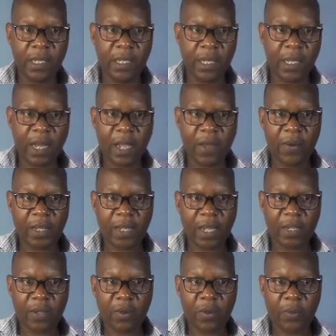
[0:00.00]
Now I
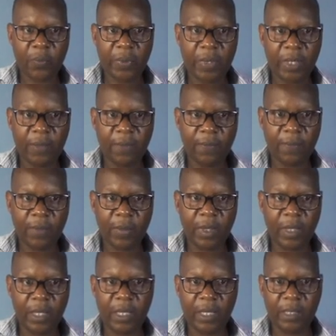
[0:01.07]
can copy
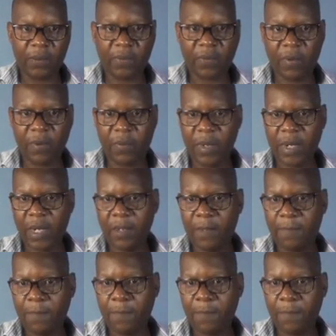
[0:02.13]
this formula,